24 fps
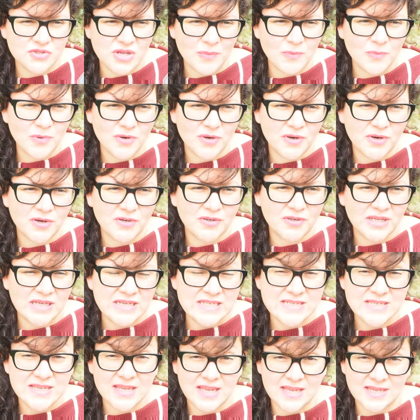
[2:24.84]
shepherd
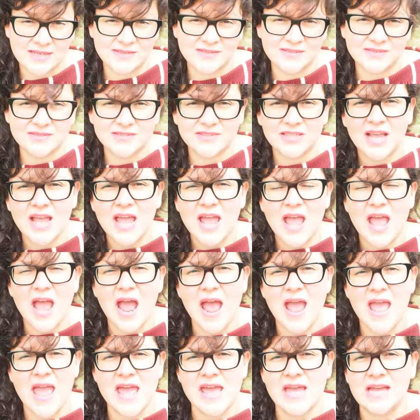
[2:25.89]
is killed,
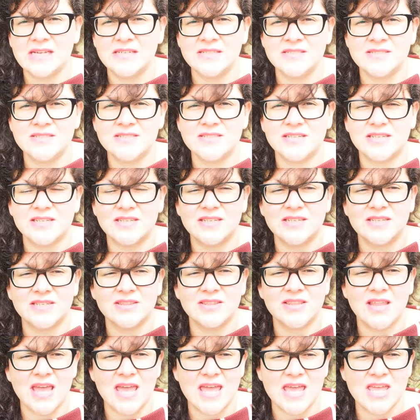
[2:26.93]
and
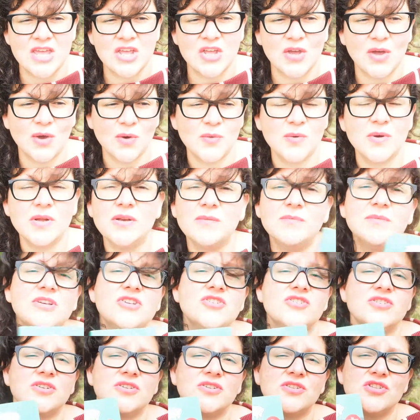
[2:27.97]
they go on a
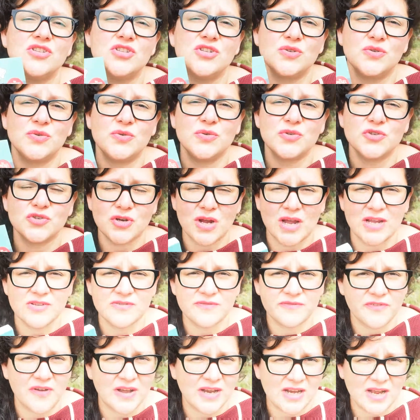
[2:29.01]
mission to try
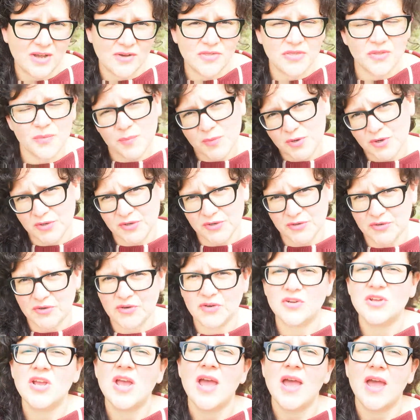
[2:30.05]
to find out the
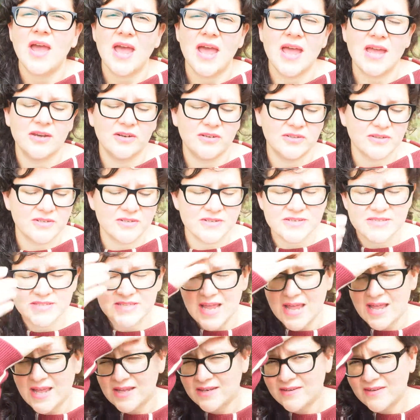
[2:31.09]
murderer and
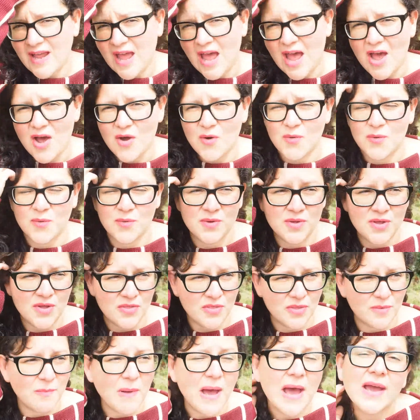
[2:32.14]
understand how
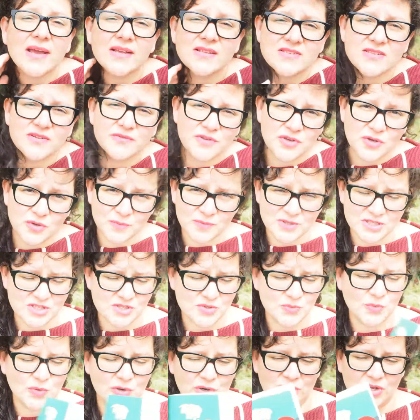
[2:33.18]
the minds of
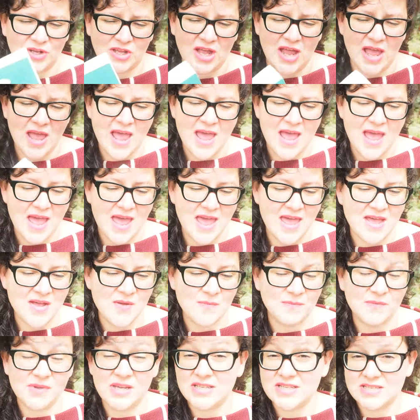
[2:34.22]
humans work.
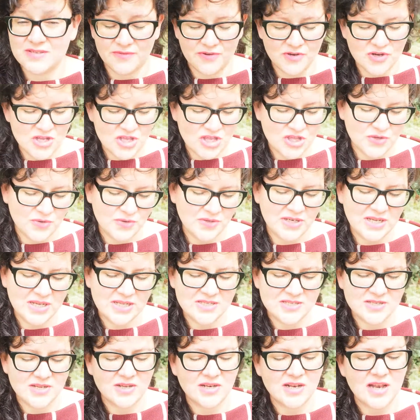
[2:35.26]
It's very cute.
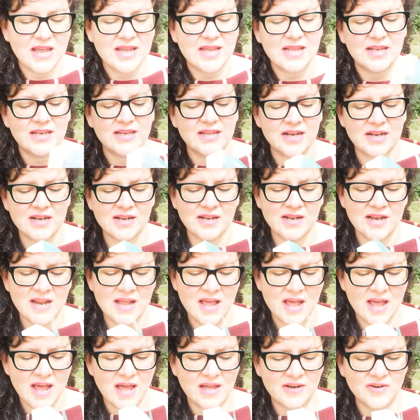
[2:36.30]
It's got like a little,
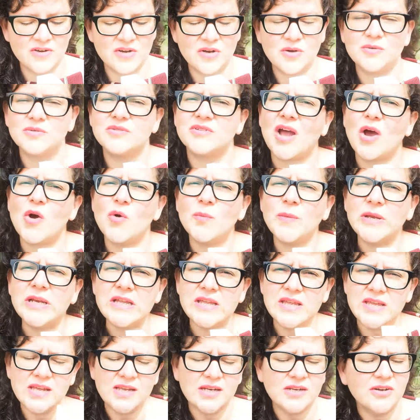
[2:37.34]
I don't know, Daumen
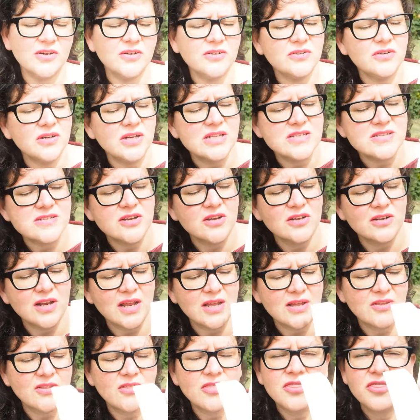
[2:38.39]
Kino. It's got
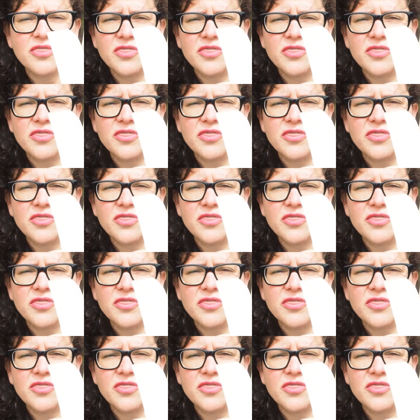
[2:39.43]
like a